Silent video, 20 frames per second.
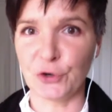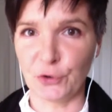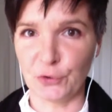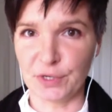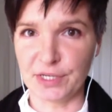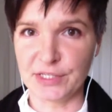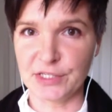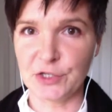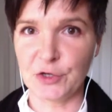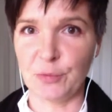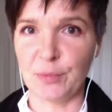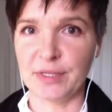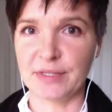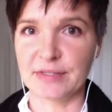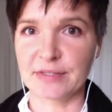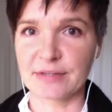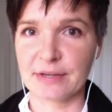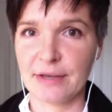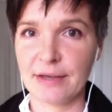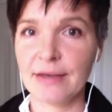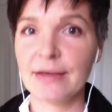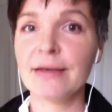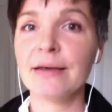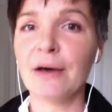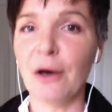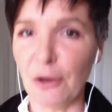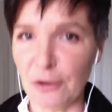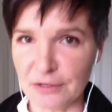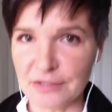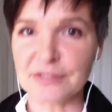uh, organization
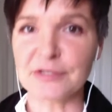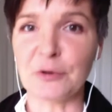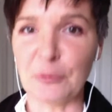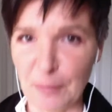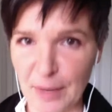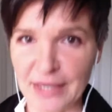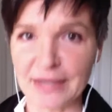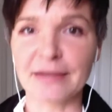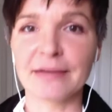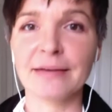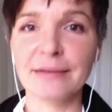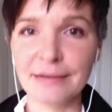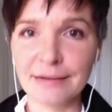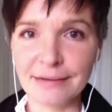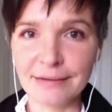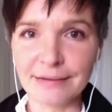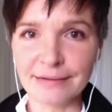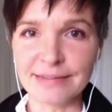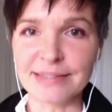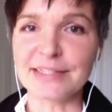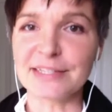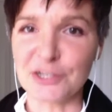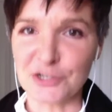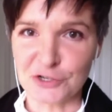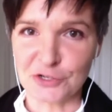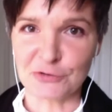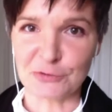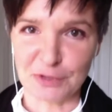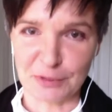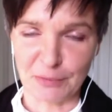and they can't you can't use
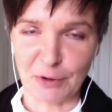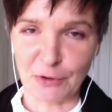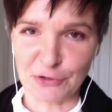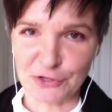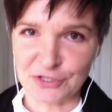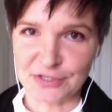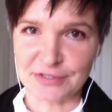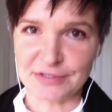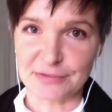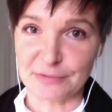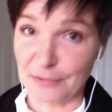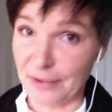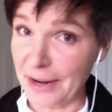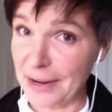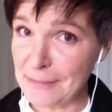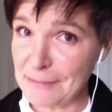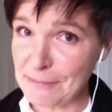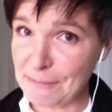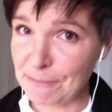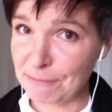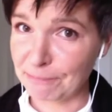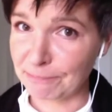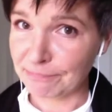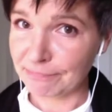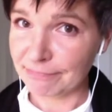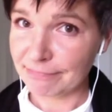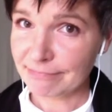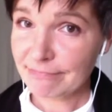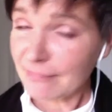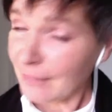emotions or
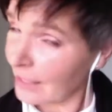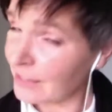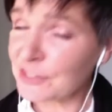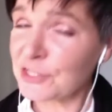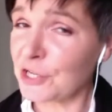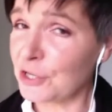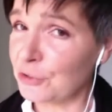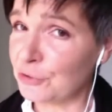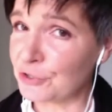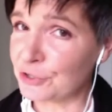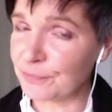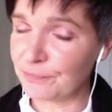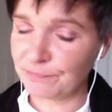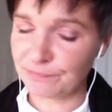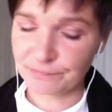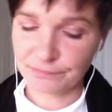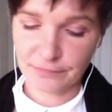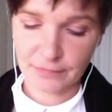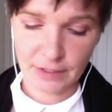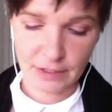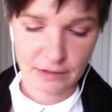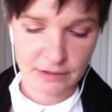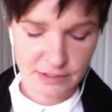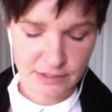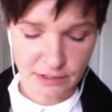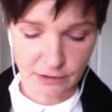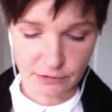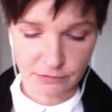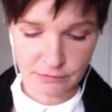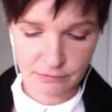people in your work don't make assumptions
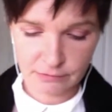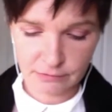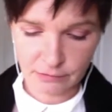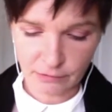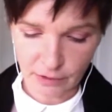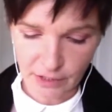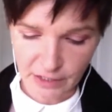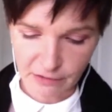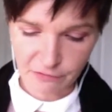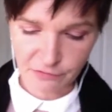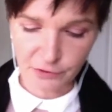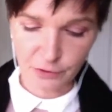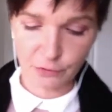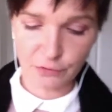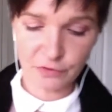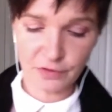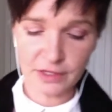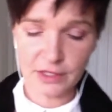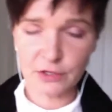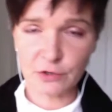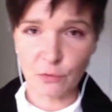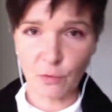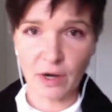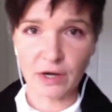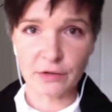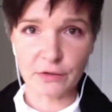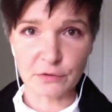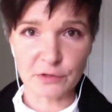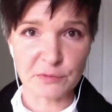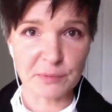then either one you're bsing
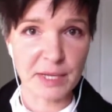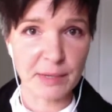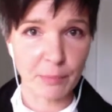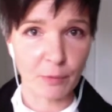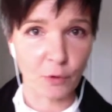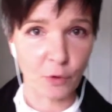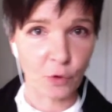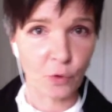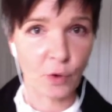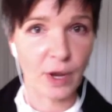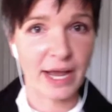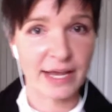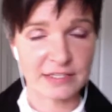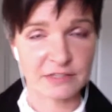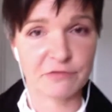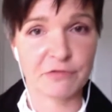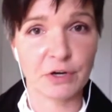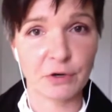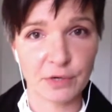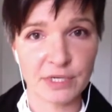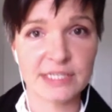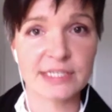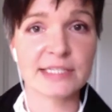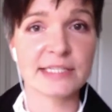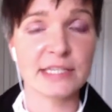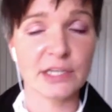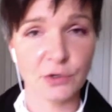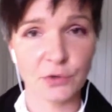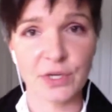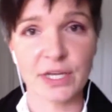yourself or two you're just
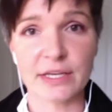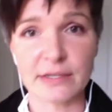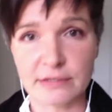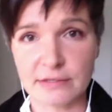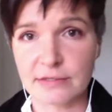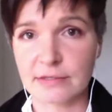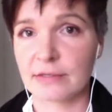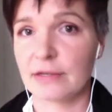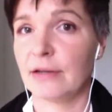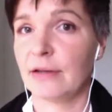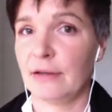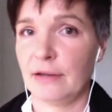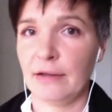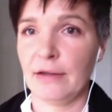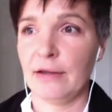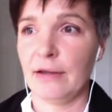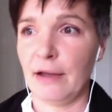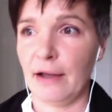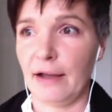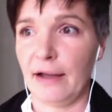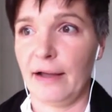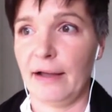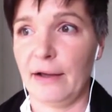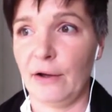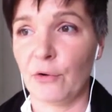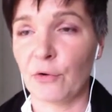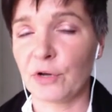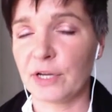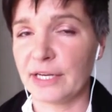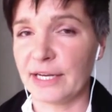uh, you're just afraid
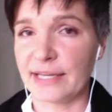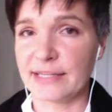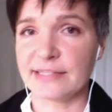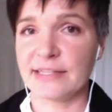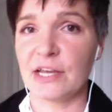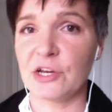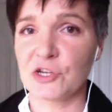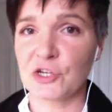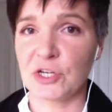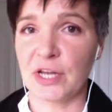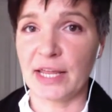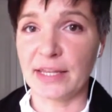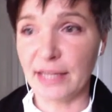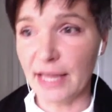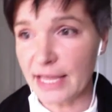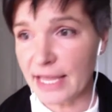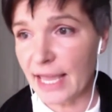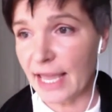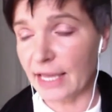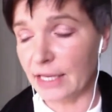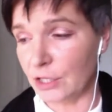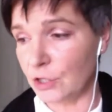to push things that